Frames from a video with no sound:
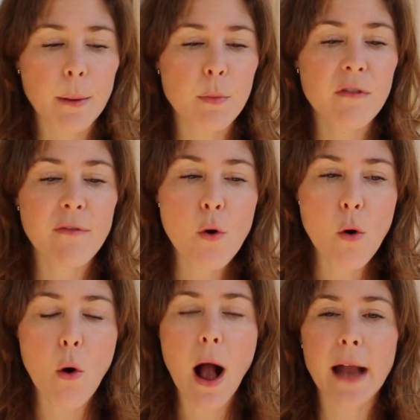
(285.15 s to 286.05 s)
But
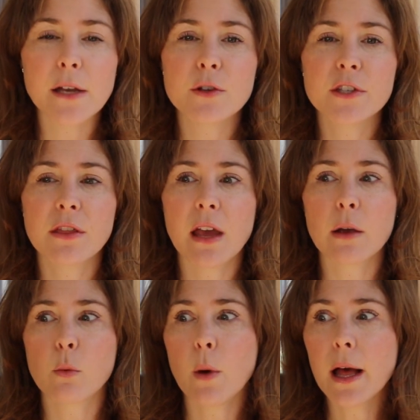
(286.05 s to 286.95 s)
before, I used to
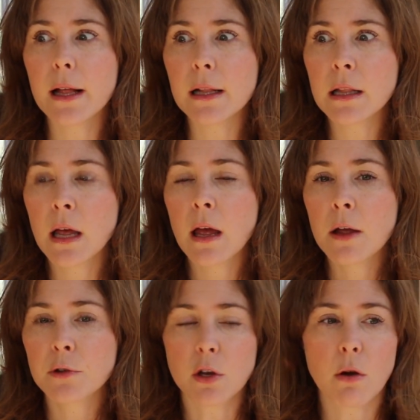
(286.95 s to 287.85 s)
think, well,
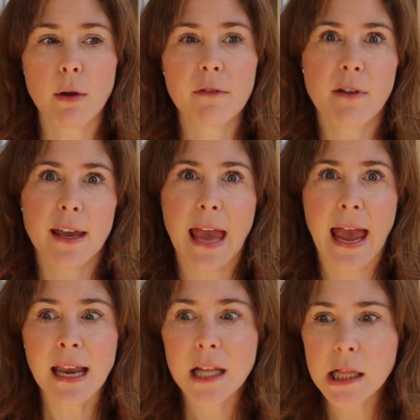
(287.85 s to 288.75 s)
you know, if I
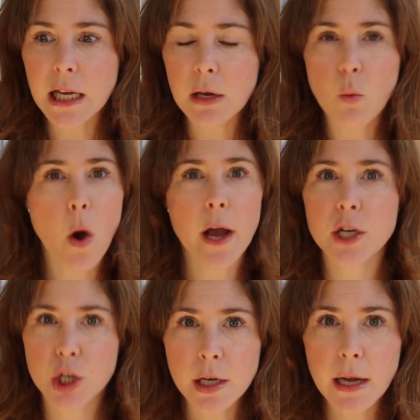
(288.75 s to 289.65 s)
can clean, why
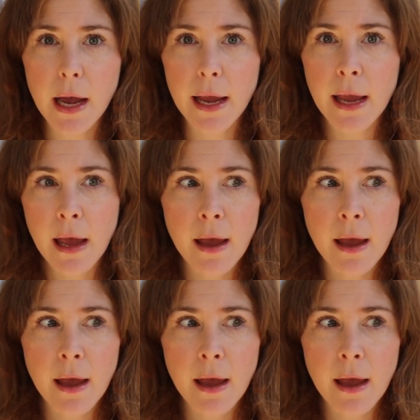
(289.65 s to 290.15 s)
shouldn't I?